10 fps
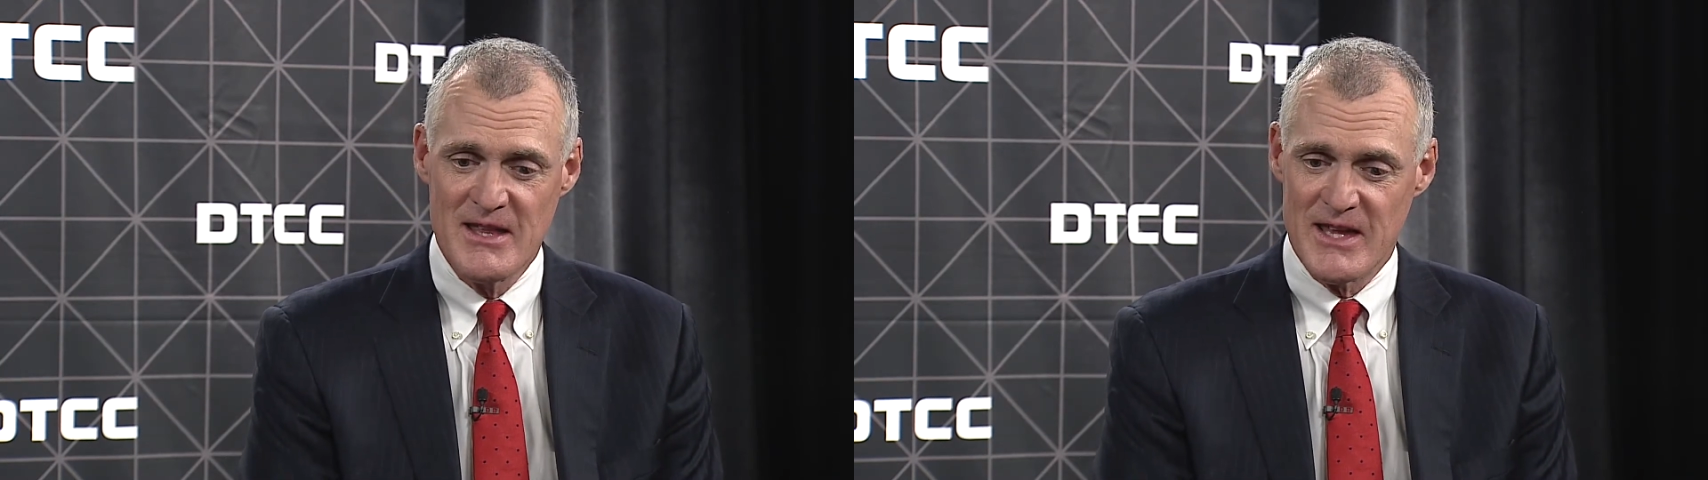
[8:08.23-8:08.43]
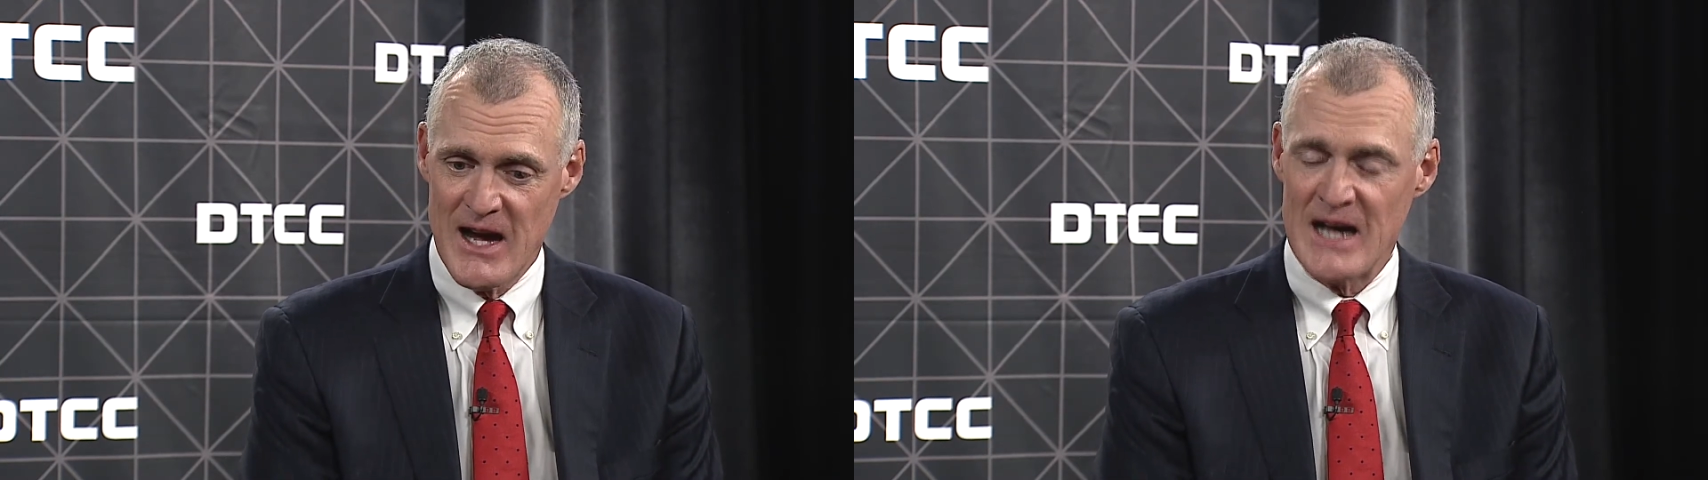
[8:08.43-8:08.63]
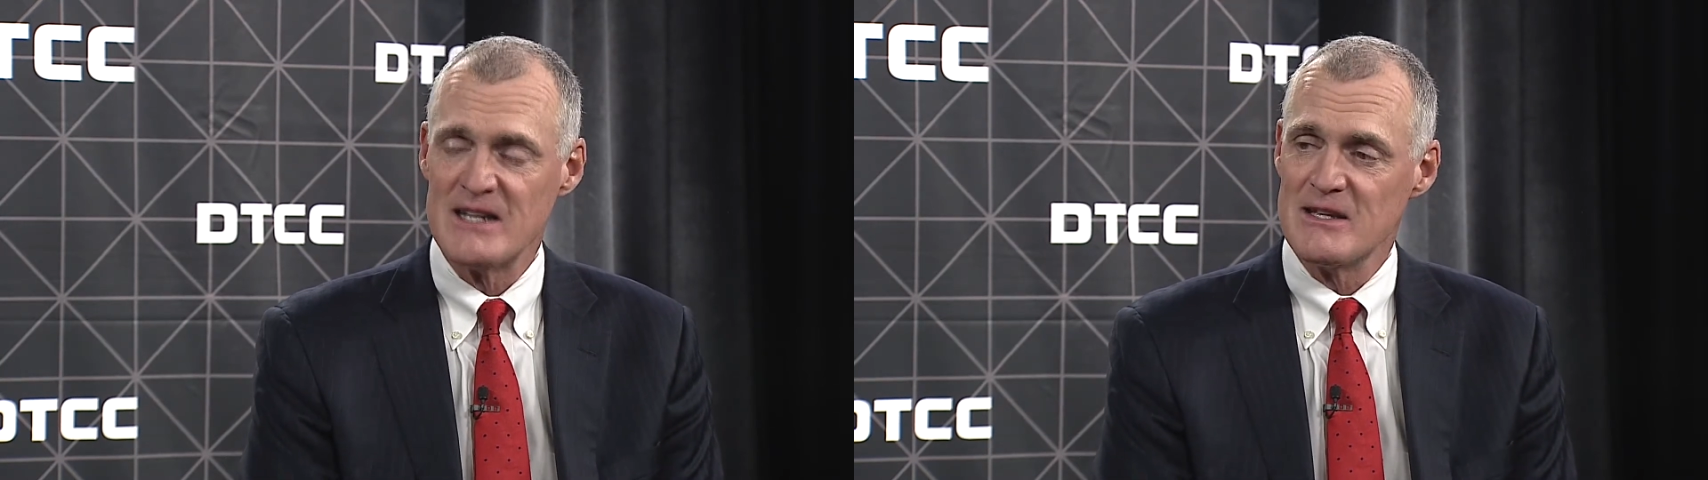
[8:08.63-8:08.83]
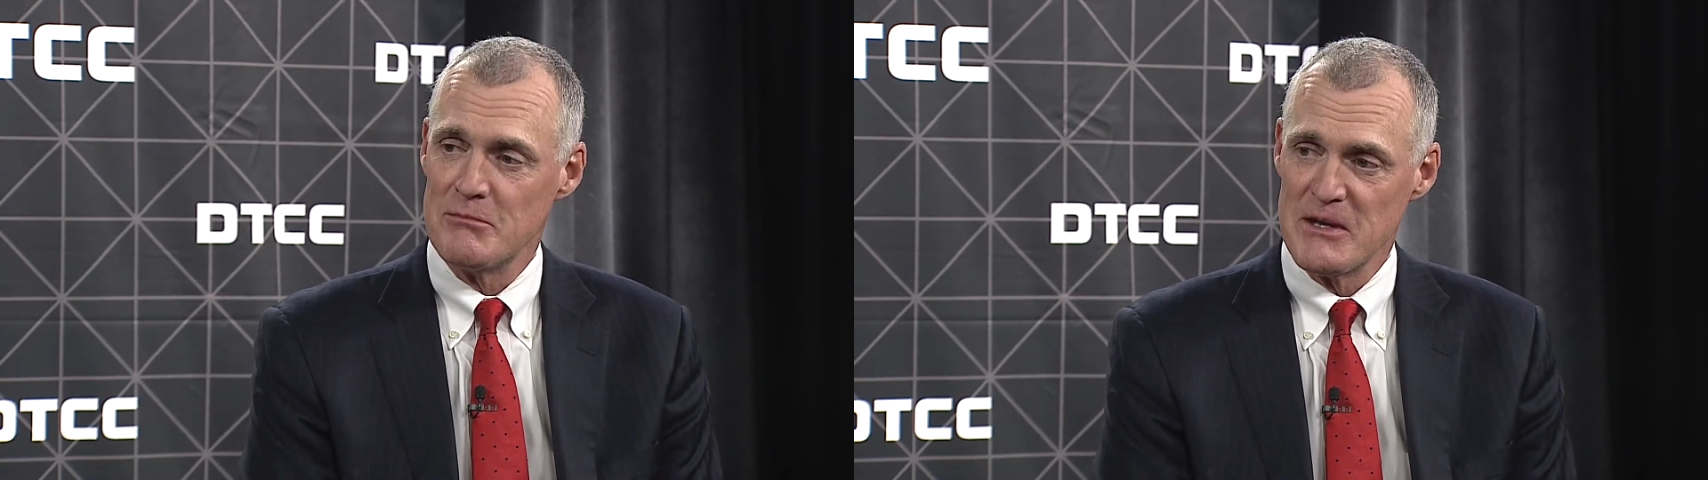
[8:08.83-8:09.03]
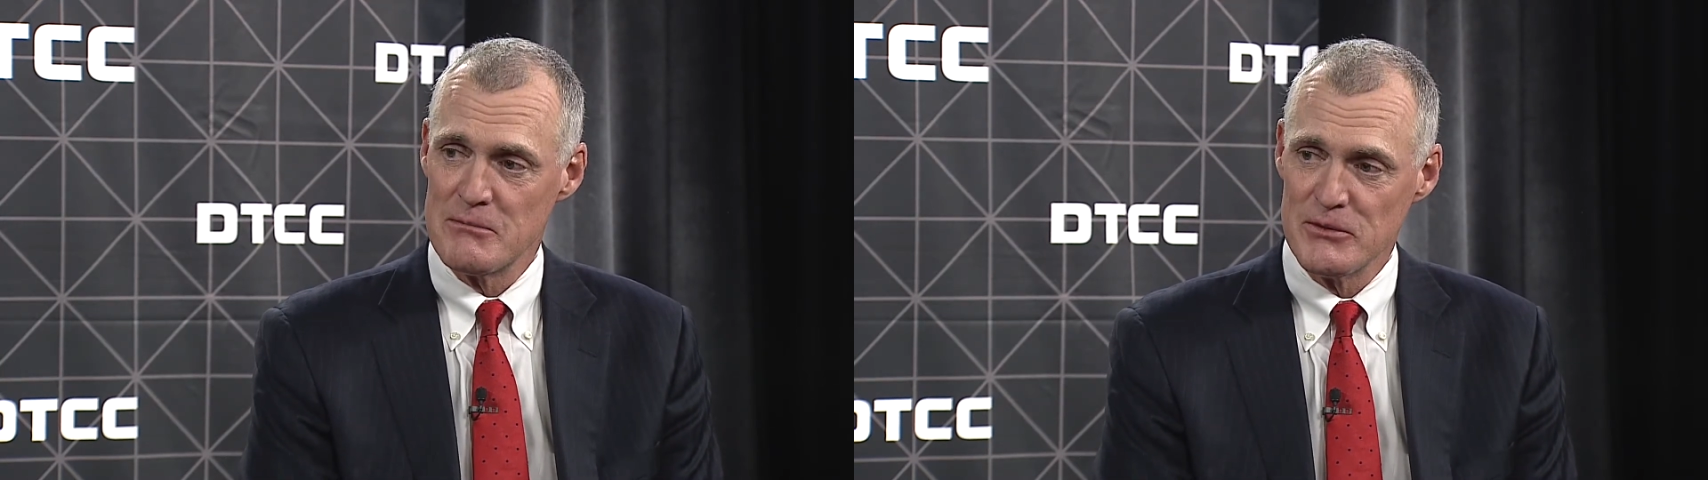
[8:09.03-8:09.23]
the
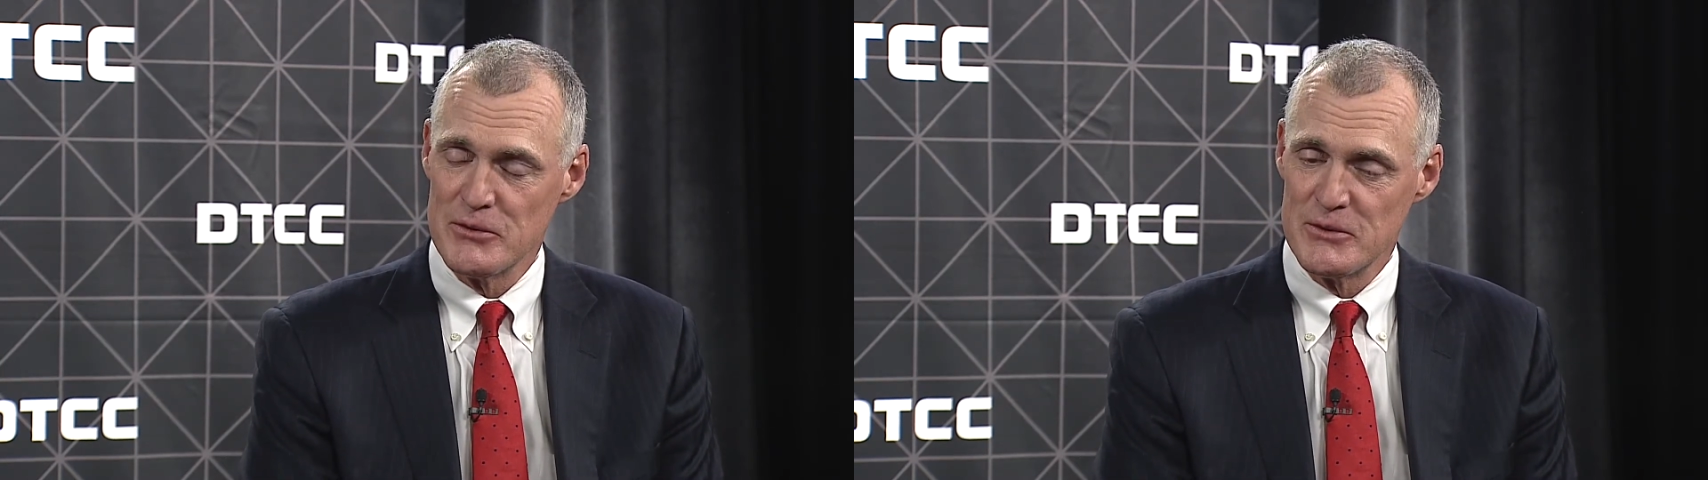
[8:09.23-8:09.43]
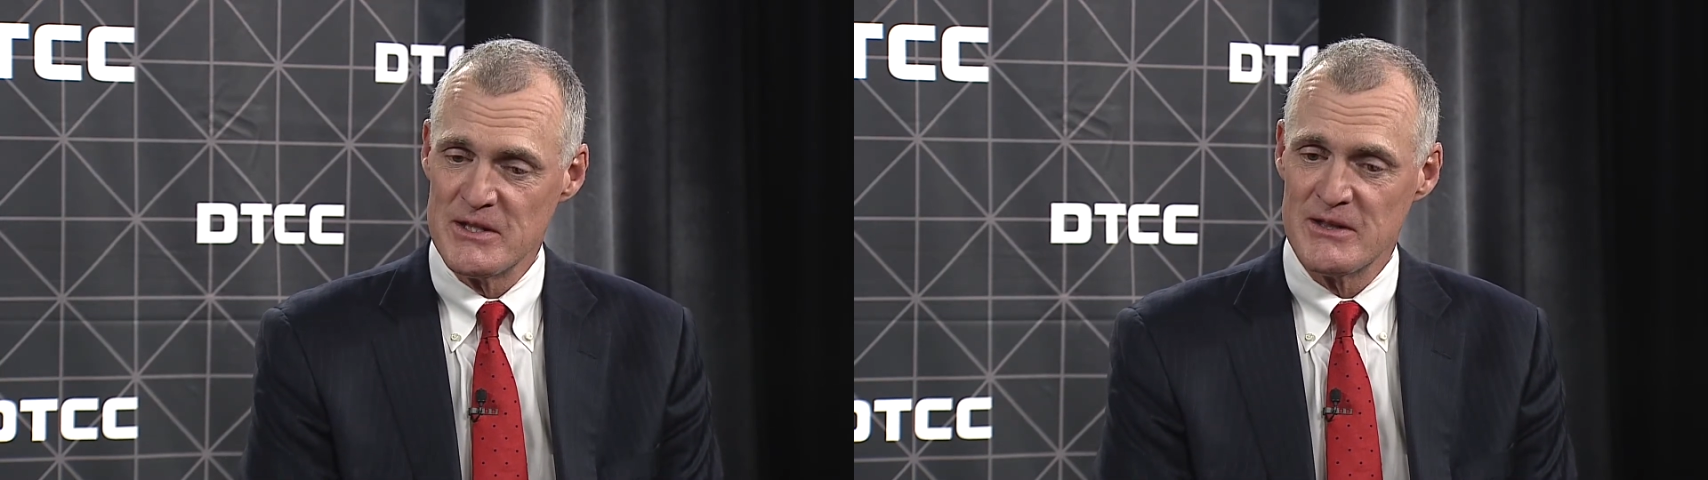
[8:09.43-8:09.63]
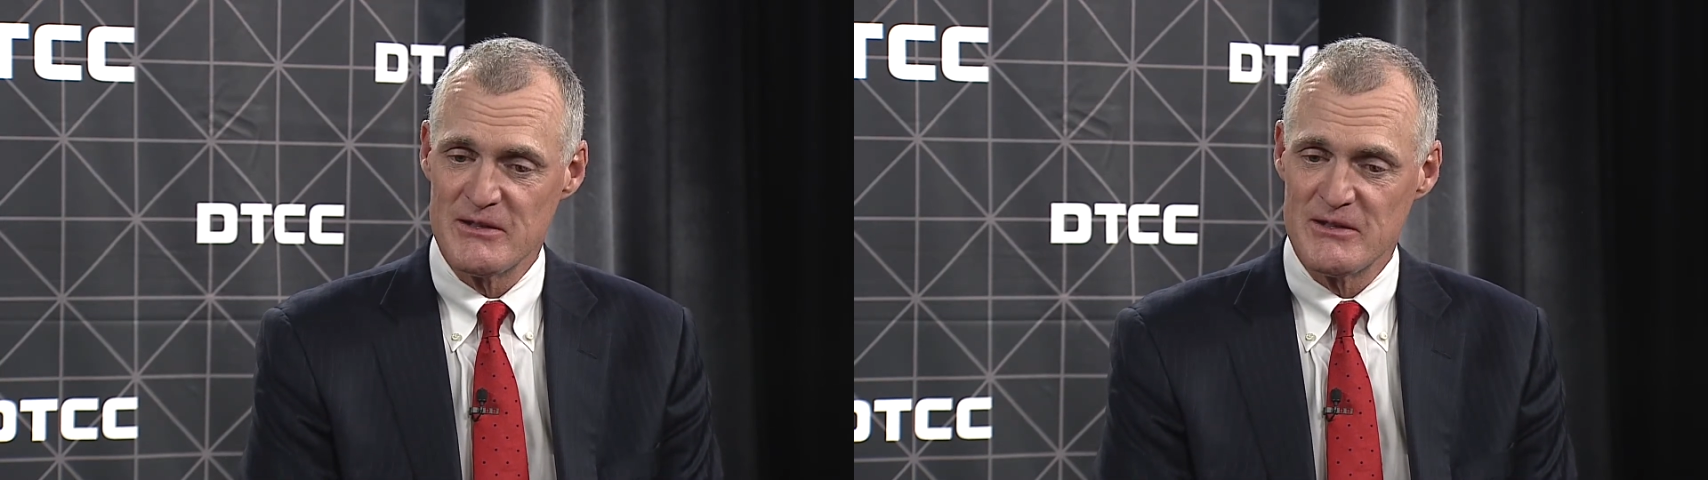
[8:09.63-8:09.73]
IT people who did